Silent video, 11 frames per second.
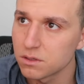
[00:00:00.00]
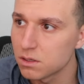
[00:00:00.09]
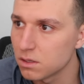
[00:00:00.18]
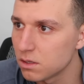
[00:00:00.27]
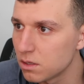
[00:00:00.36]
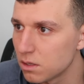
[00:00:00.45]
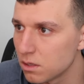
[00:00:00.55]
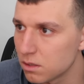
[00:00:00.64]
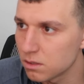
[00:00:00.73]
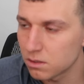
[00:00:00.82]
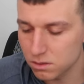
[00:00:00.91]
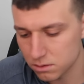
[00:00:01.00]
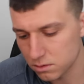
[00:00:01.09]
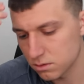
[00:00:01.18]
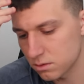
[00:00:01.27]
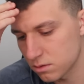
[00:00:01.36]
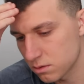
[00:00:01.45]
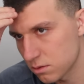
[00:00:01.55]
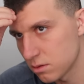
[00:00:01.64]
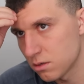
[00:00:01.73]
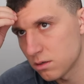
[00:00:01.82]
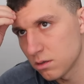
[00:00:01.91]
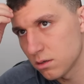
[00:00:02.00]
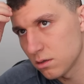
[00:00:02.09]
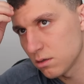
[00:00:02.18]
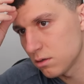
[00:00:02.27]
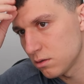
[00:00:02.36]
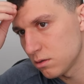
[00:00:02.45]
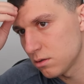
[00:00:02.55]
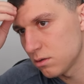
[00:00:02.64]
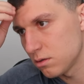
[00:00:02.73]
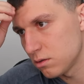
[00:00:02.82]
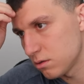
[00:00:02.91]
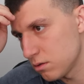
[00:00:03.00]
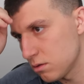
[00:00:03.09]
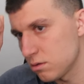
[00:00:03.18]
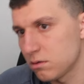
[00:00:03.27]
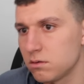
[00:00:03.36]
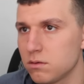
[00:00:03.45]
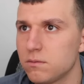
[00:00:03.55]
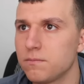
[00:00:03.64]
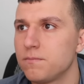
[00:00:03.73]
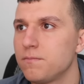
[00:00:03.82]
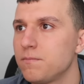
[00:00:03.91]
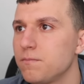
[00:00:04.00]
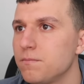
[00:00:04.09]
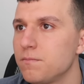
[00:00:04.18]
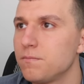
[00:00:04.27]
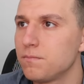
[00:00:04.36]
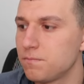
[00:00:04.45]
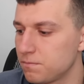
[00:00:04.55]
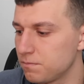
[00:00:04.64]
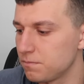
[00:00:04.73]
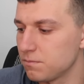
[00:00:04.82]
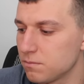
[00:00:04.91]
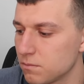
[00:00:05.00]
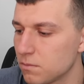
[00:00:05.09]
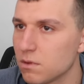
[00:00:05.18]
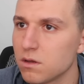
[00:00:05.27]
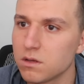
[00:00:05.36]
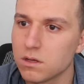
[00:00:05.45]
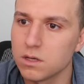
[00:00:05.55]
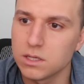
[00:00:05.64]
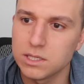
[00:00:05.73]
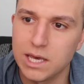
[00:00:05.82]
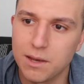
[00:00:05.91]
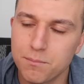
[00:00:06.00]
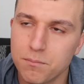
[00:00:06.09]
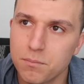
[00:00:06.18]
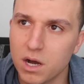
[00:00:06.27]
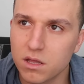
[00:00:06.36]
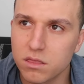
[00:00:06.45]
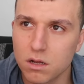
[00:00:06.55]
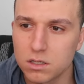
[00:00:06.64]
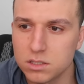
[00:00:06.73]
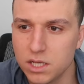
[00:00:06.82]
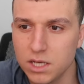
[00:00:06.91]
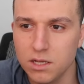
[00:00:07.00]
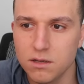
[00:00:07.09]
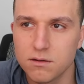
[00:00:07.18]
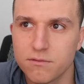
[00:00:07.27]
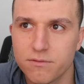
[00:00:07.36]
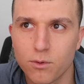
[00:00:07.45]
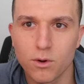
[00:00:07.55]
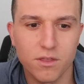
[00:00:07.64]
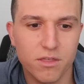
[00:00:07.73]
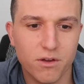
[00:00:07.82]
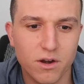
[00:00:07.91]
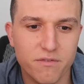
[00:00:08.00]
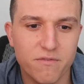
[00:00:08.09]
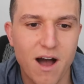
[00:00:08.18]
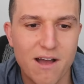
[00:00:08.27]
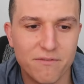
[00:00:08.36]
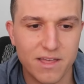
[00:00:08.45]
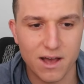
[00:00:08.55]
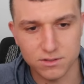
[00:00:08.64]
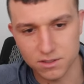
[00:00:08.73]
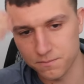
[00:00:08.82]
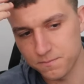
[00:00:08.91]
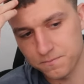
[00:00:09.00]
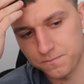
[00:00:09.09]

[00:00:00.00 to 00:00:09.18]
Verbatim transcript: Uh, you said the thirty thousand was a hundred was a buck thirteen or buck 13? Yeah, buck 13 for the 35,000.